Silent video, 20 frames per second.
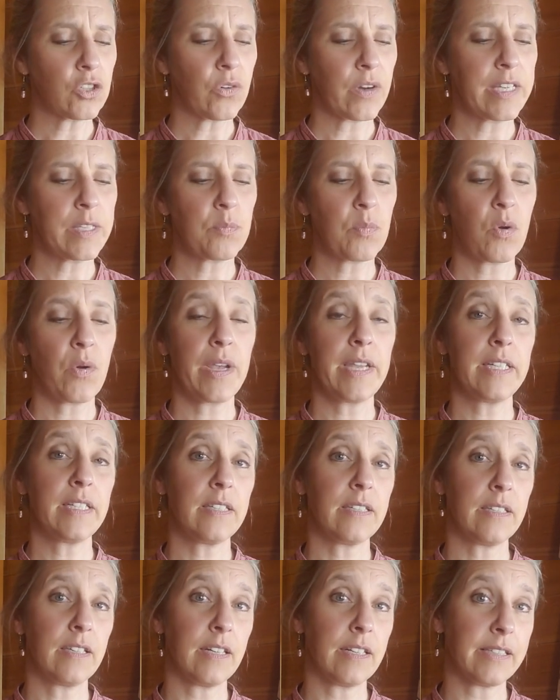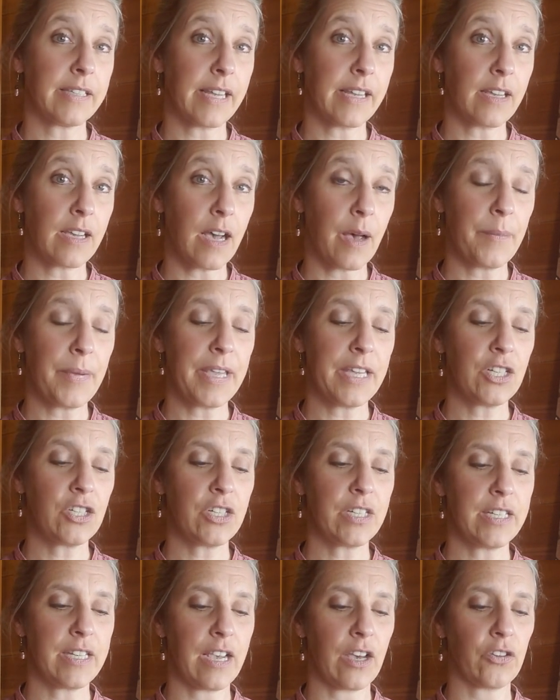a choice point? It is a
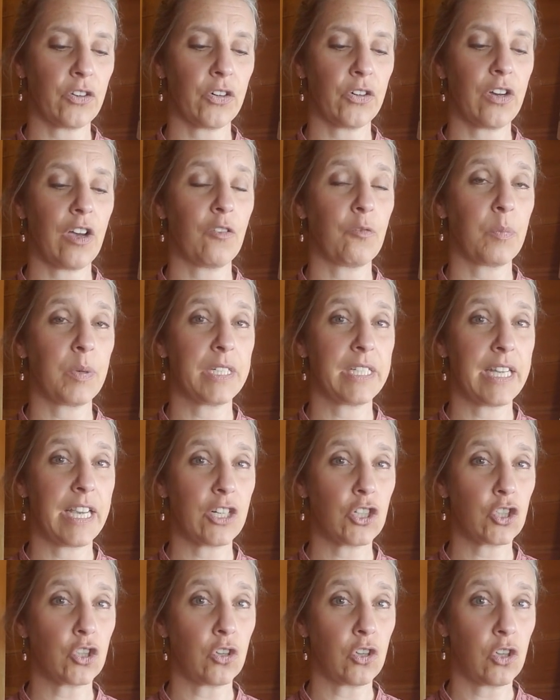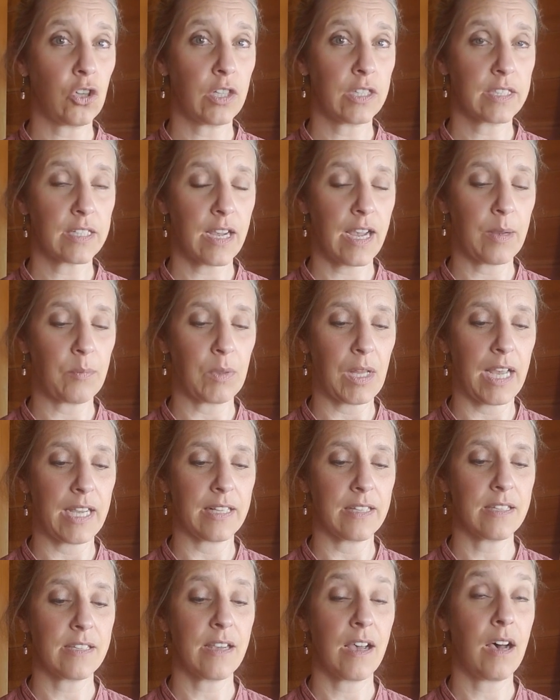coming together of potential
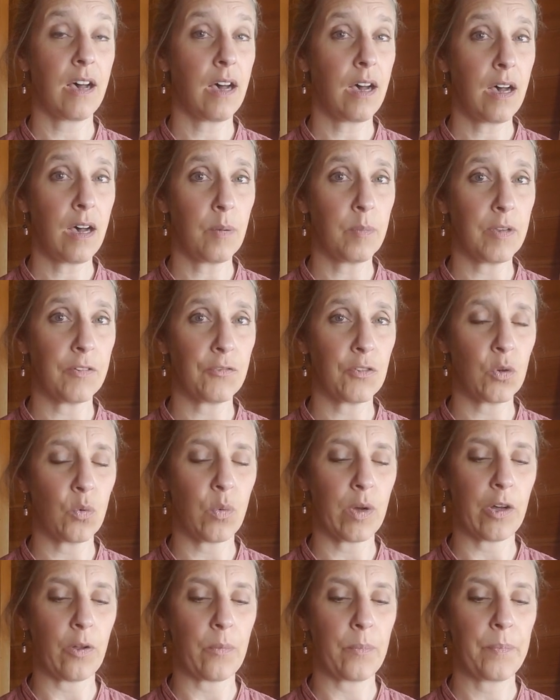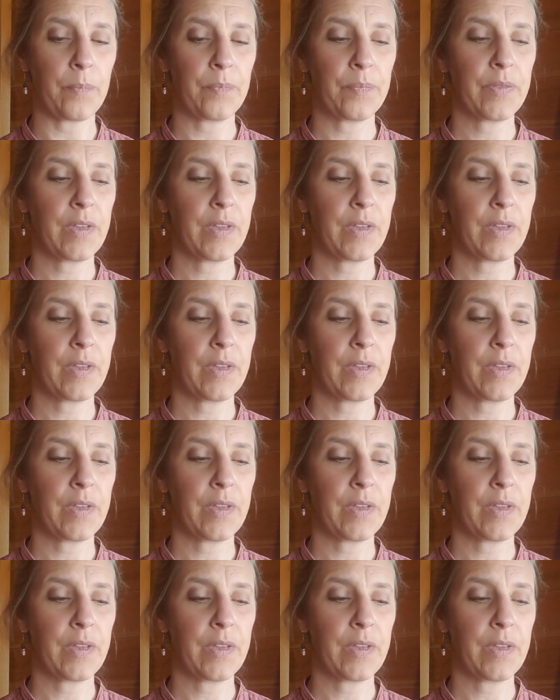timelines, a hub, if you will.